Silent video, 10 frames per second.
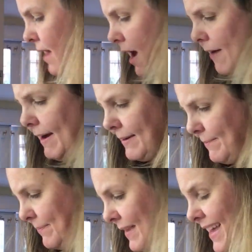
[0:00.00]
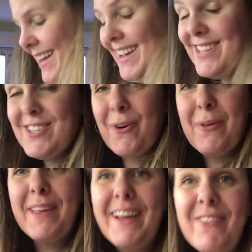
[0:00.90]
All right,
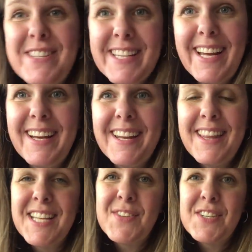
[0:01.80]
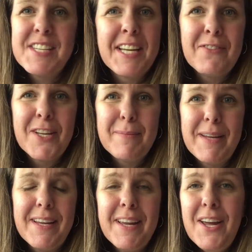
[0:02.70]
so once again, thanks for sticking with
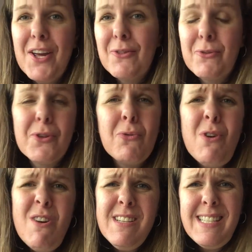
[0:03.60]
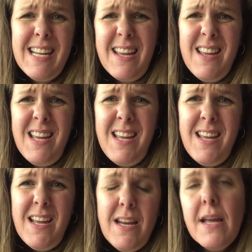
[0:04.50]
me through the
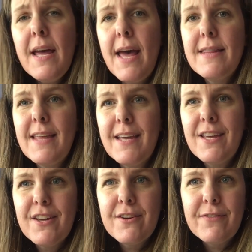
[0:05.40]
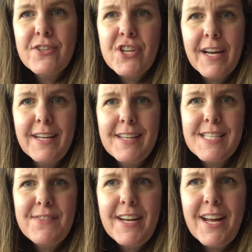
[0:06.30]
quarantine, and thank you for checking
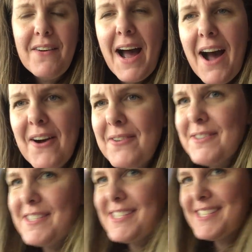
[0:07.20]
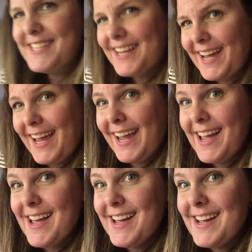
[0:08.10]
this video out,
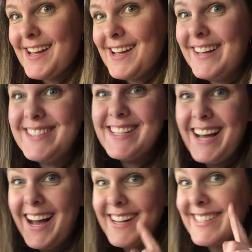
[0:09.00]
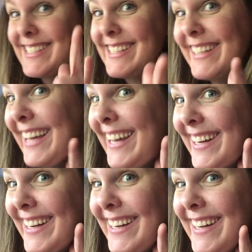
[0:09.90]
and I'll see you
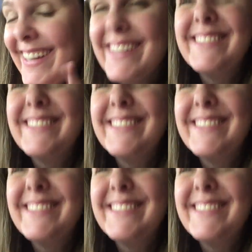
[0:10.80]
later.